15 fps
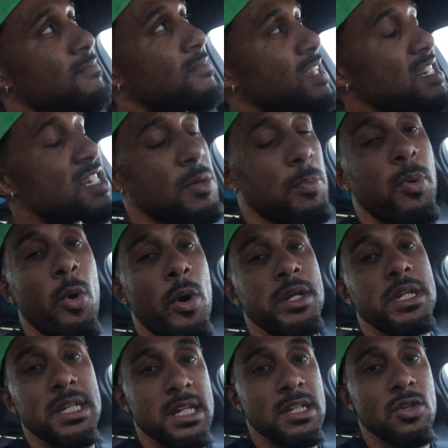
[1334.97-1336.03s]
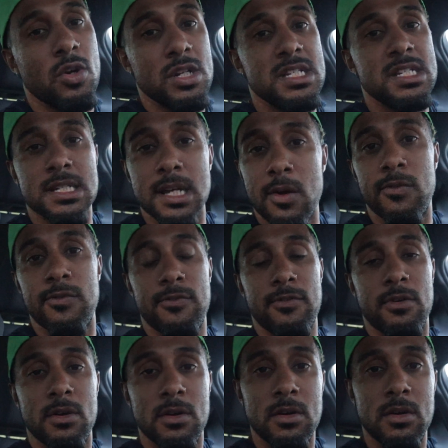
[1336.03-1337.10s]
disappointed in
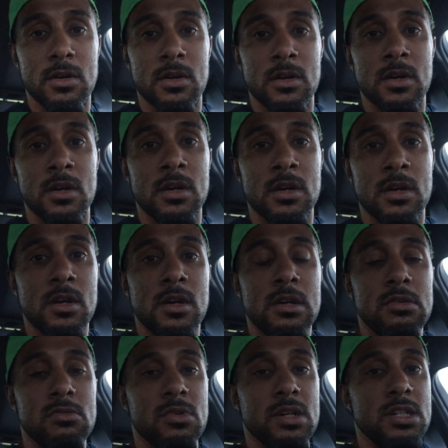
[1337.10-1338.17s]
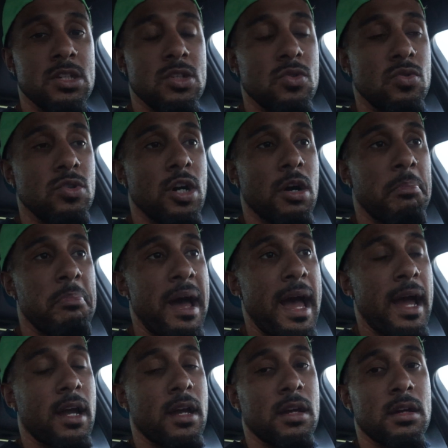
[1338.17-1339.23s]
yourself when you look
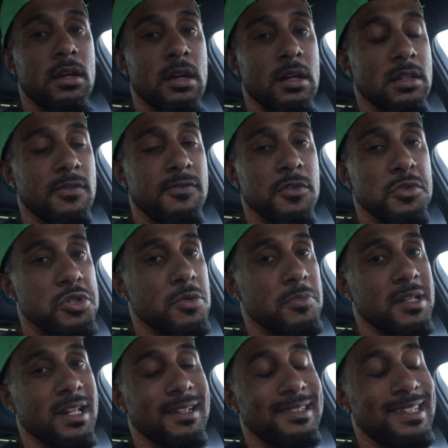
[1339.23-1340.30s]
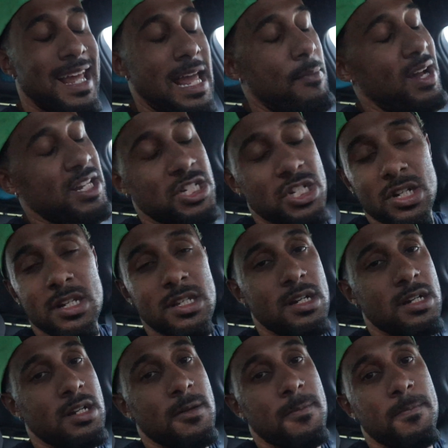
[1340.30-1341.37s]
back in the future and be like, damn, I should have
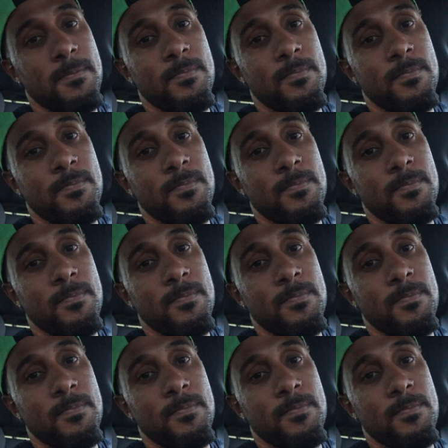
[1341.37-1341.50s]
done it.